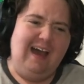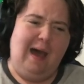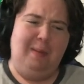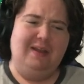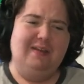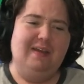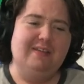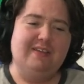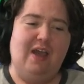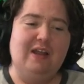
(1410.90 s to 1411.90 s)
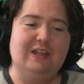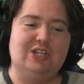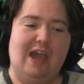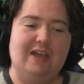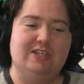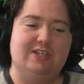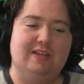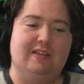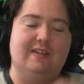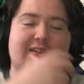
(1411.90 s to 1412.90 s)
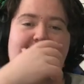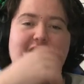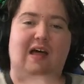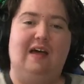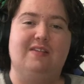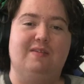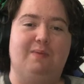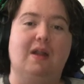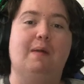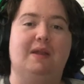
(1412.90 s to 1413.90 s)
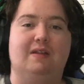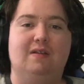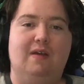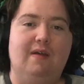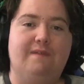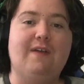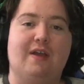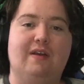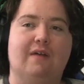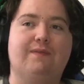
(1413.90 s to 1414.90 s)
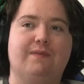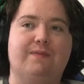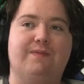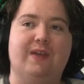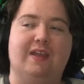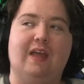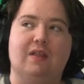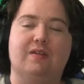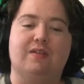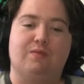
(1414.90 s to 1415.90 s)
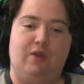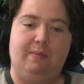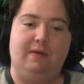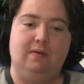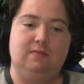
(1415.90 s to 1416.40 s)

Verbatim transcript: I mean, it's the only change, just the sunglasses. But I mean, fair enough. Figure that looks creepy.